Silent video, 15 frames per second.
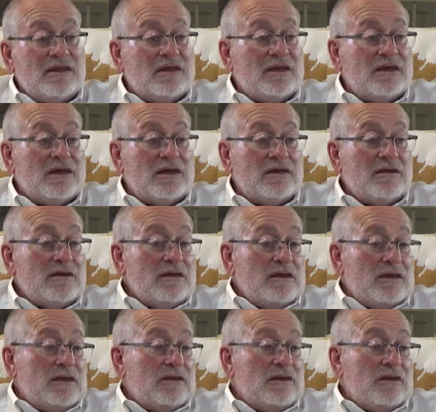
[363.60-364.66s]
uh,
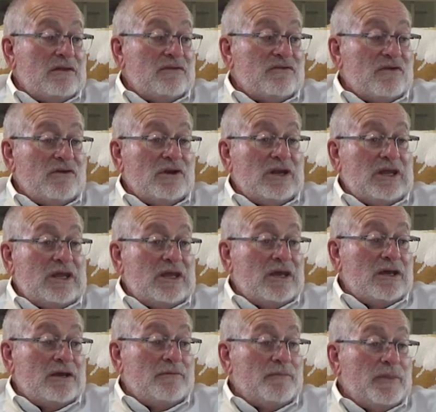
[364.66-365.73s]
and then certainly
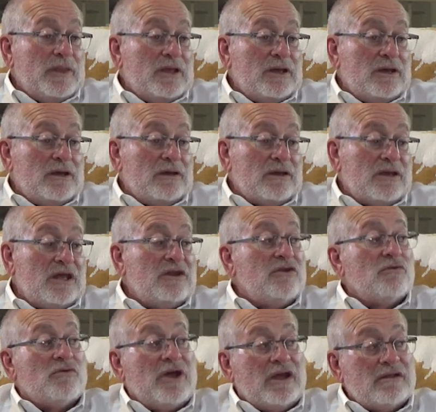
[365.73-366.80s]
um, uh, can
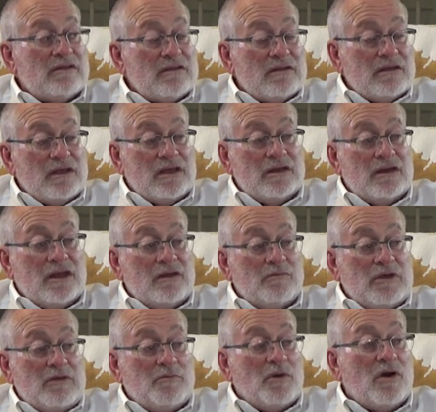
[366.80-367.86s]
direct and and
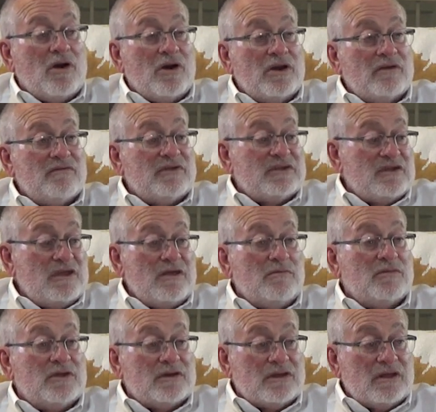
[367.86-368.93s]
be part of a
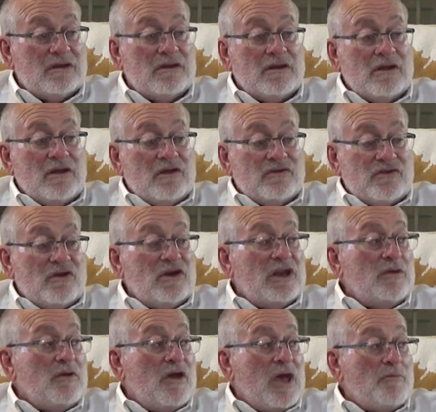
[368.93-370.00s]
team that can
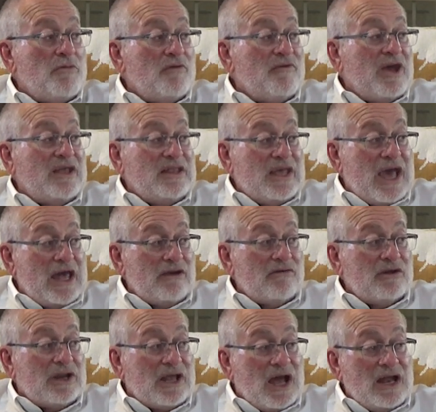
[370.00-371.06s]
certainly provide the
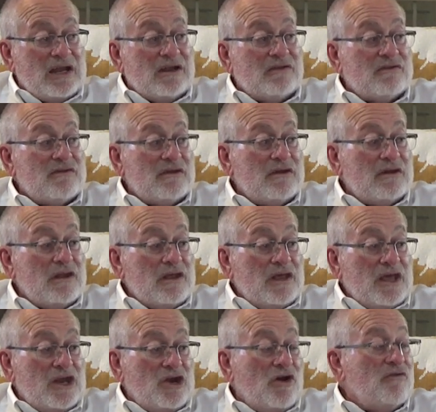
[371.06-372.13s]
adequate guidance and
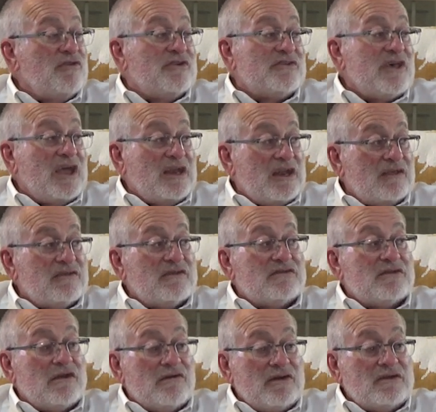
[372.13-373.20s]
and oversight
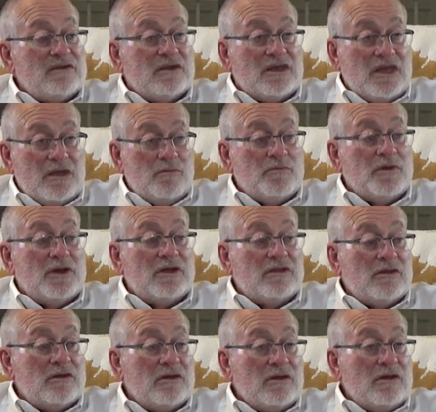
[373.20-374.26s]
necessary to keep uh,
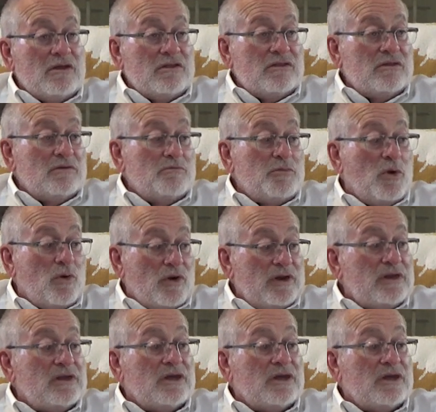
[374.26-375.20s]
the the port